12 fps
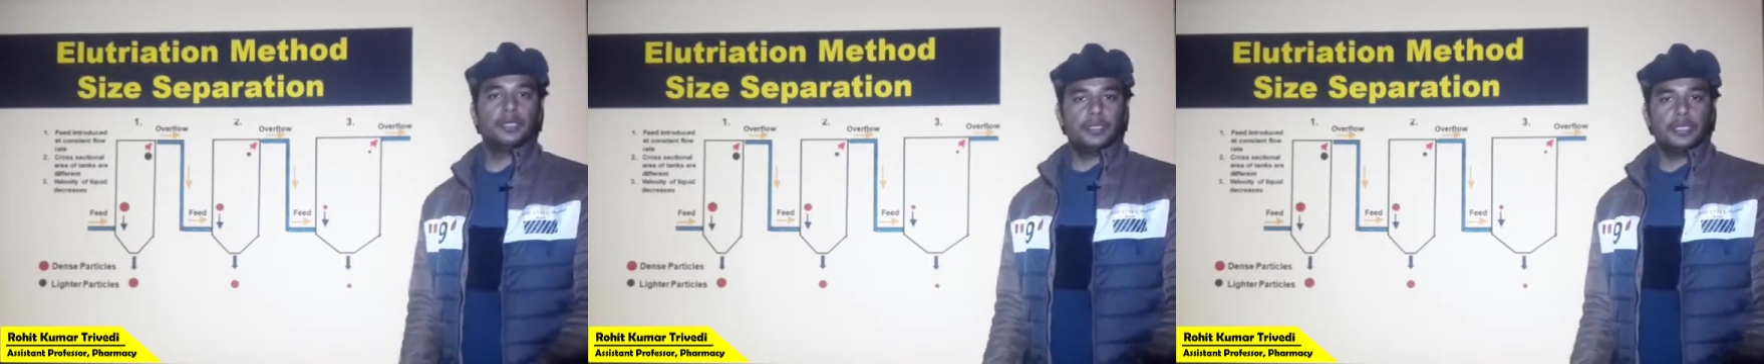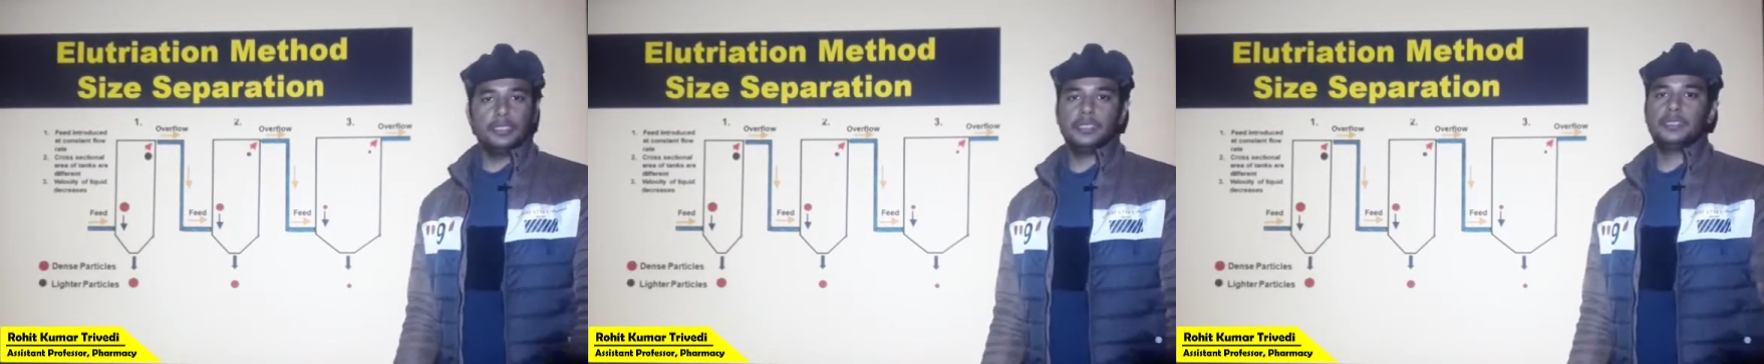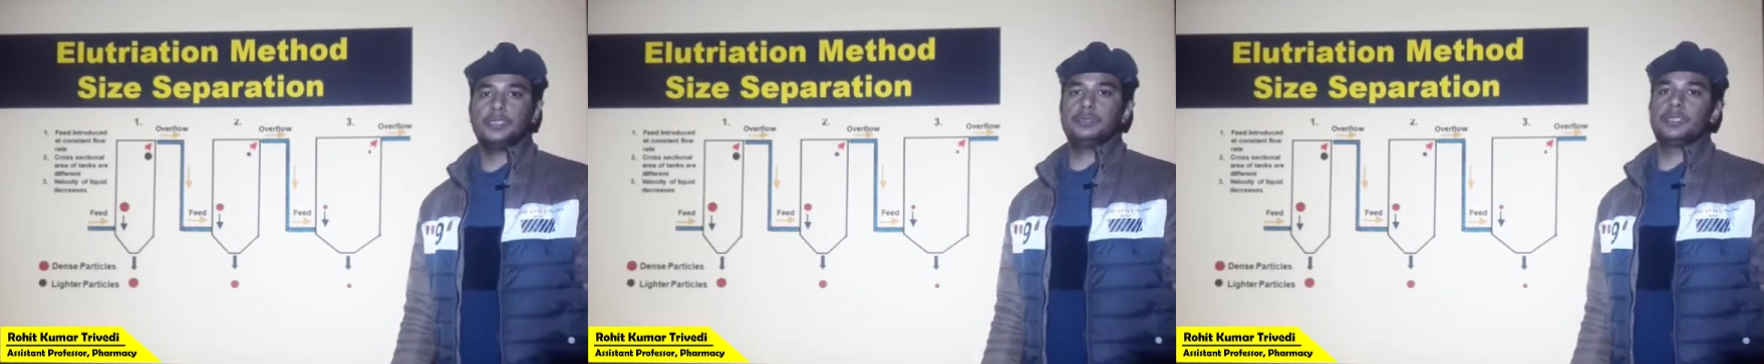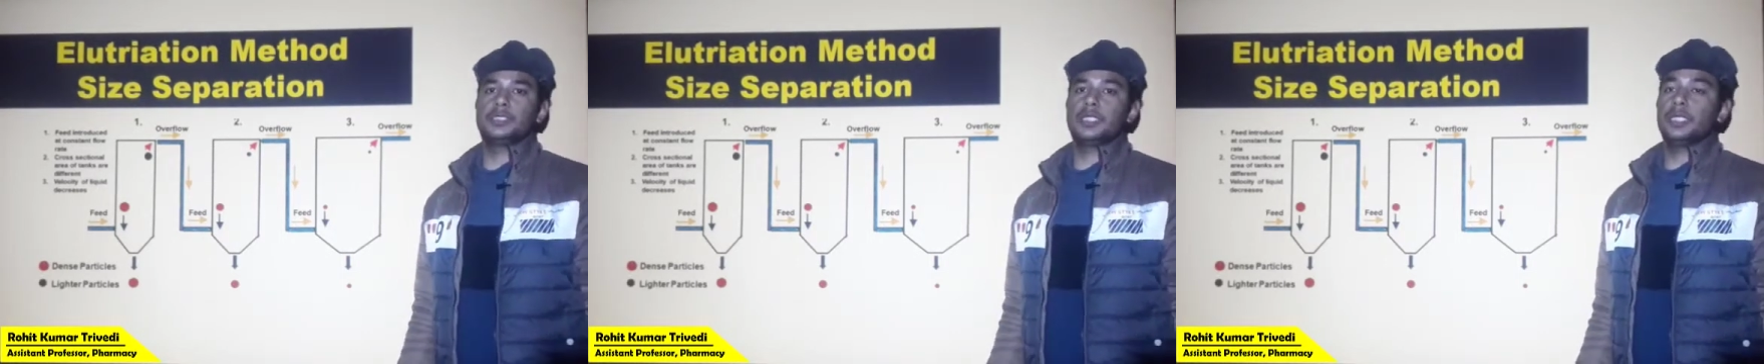in this
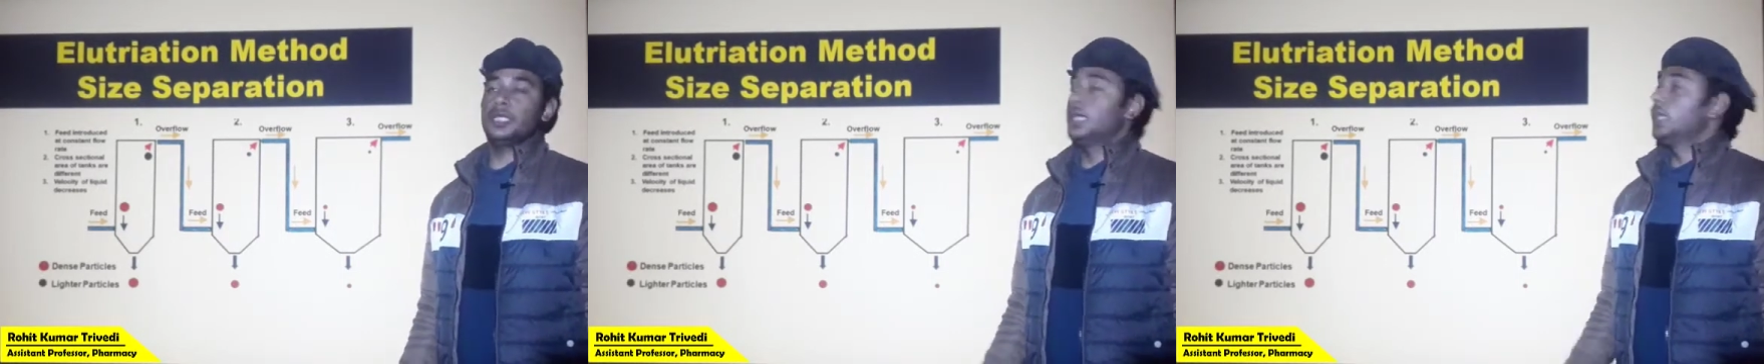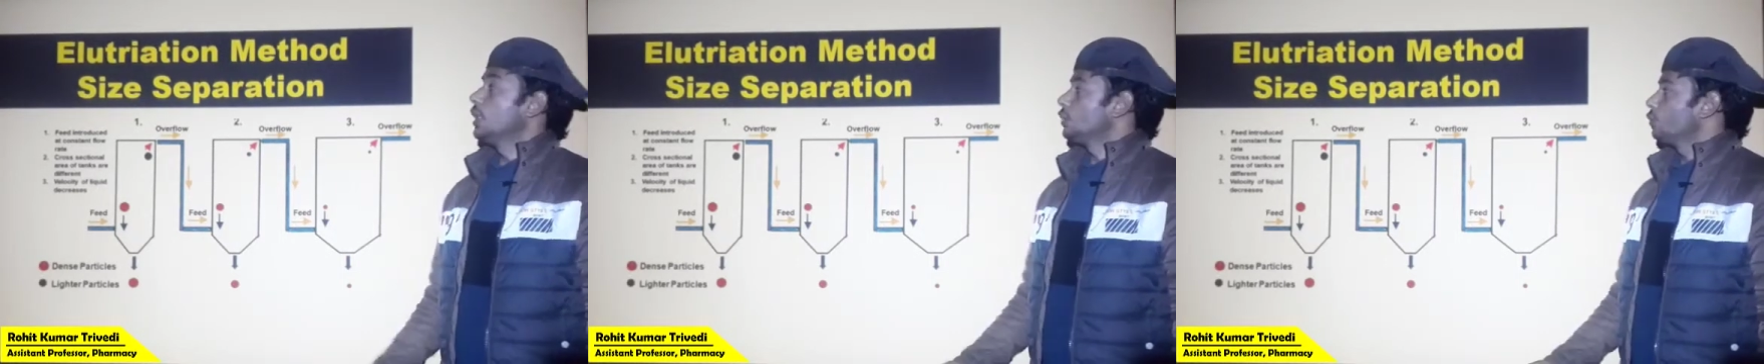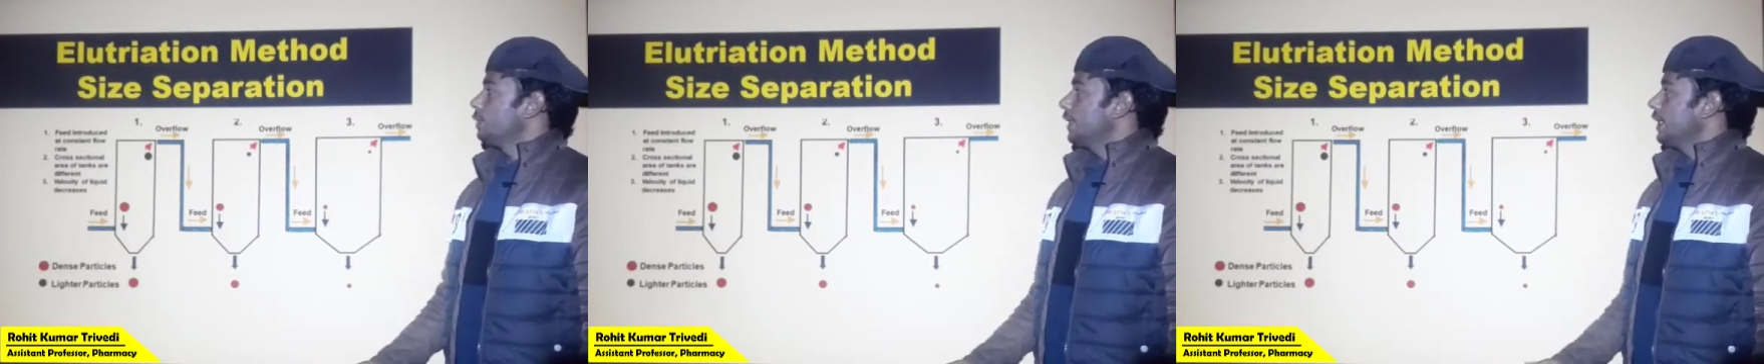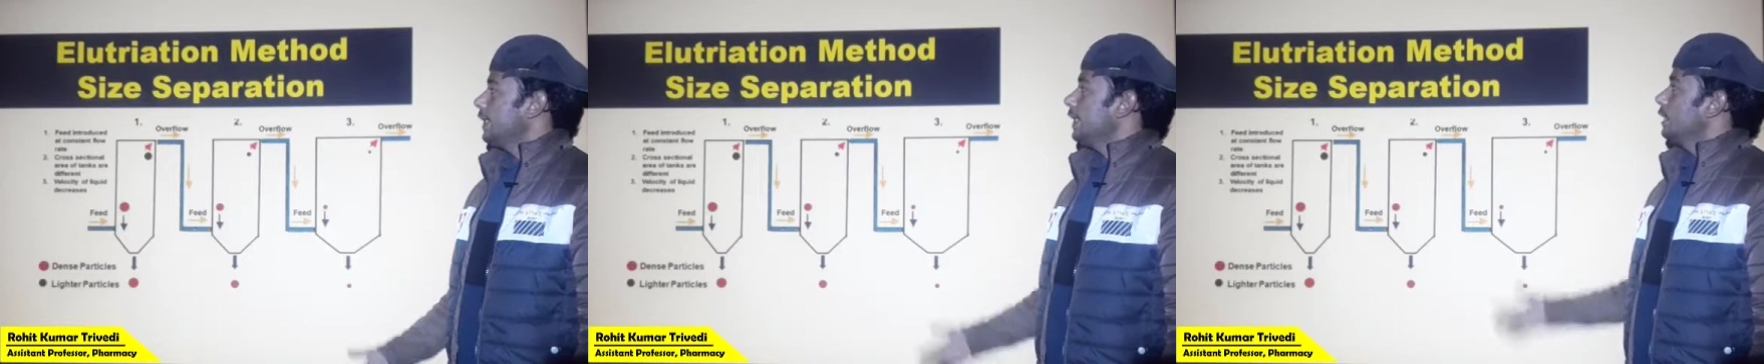semester. Today